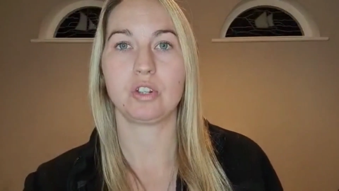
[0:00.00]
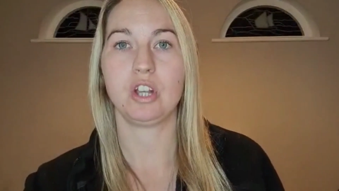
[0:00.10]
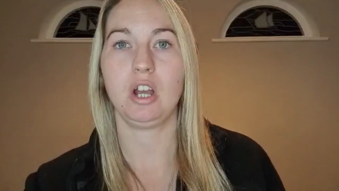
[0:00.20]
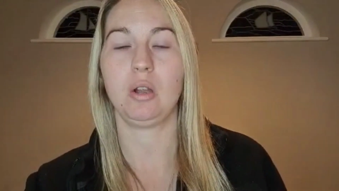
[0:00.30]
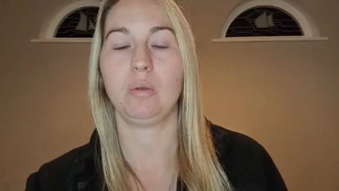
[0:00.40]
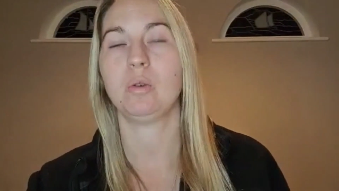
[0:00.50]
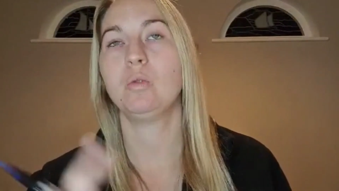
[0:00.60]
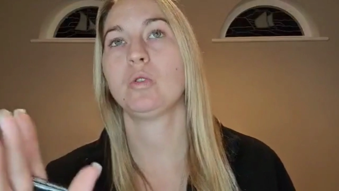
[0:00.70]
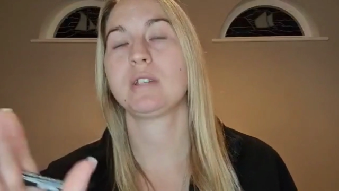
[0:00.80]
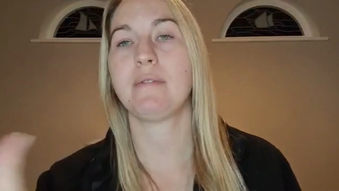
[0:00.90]
So all
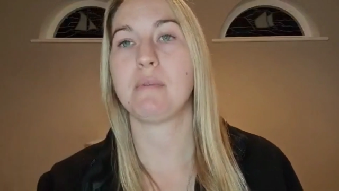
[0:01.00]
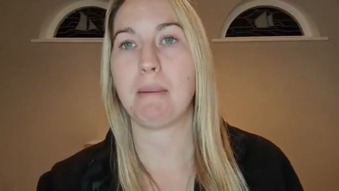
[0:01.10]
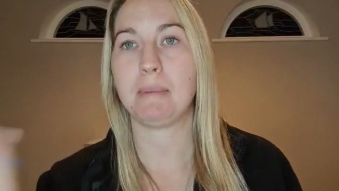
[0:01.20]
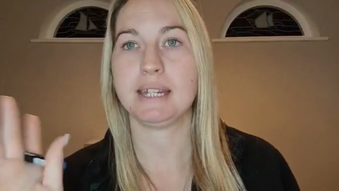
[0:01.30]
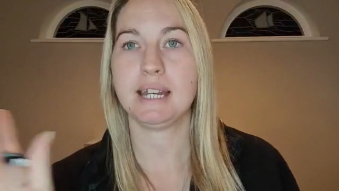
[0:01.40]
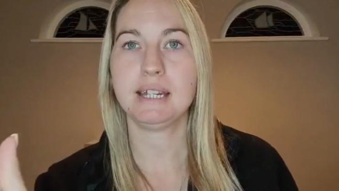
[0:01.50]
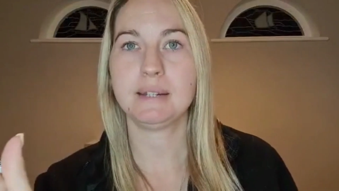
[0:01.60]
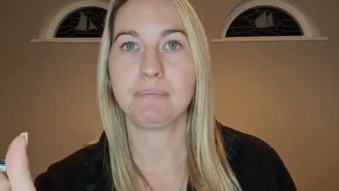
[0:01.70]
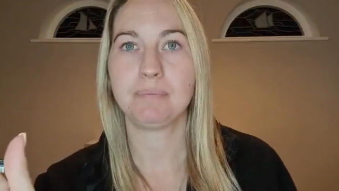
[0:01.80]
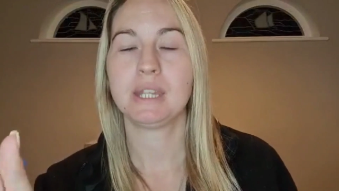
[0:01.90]
dogs have a mum and a dad,
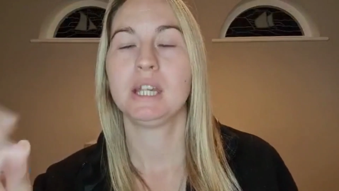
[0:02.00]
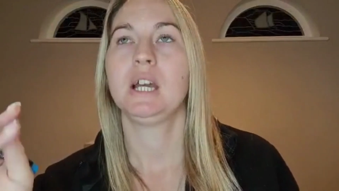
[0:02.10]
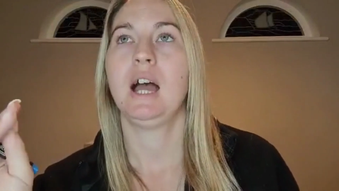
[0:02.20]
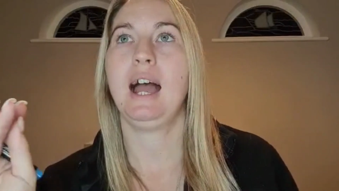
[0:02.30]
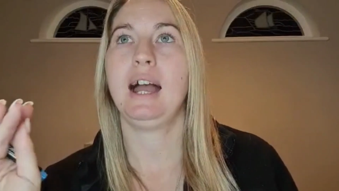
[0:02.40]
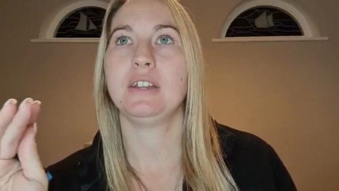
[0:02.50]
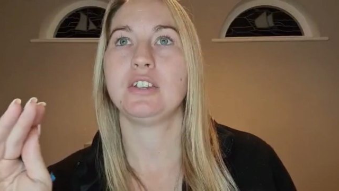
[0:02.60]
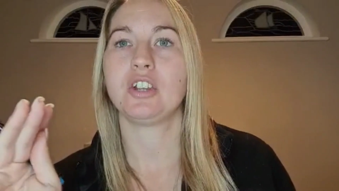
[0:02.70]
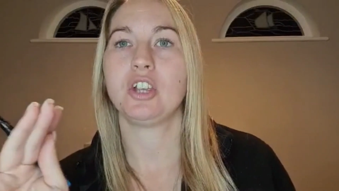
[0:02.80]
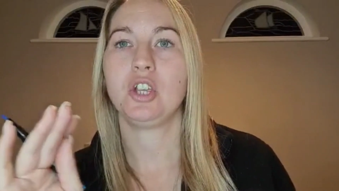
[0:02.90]

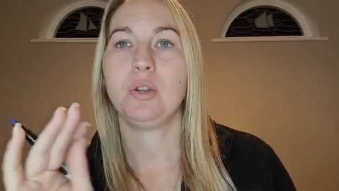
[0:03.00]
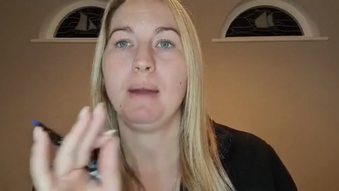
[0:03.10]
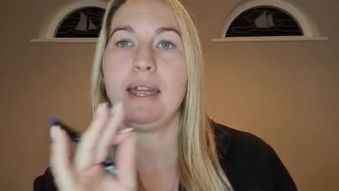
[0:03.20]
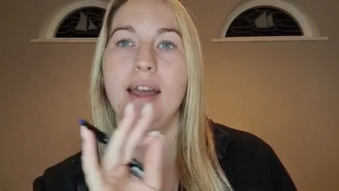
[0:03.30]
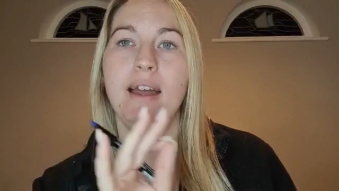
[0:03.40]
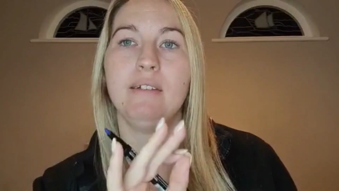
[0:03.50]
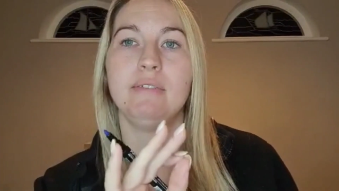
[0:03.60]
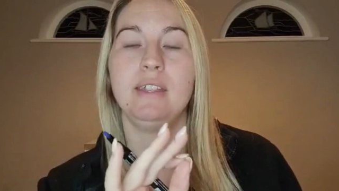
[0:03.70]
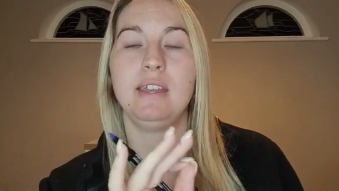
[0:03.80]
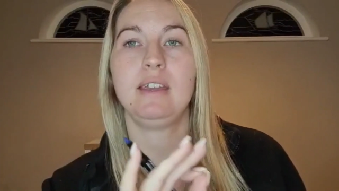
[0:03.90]
and you may have
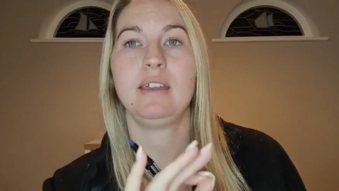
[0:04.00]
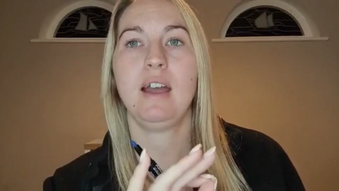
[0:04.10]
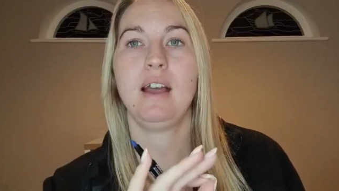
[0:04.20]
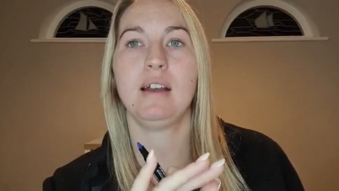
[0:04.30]
the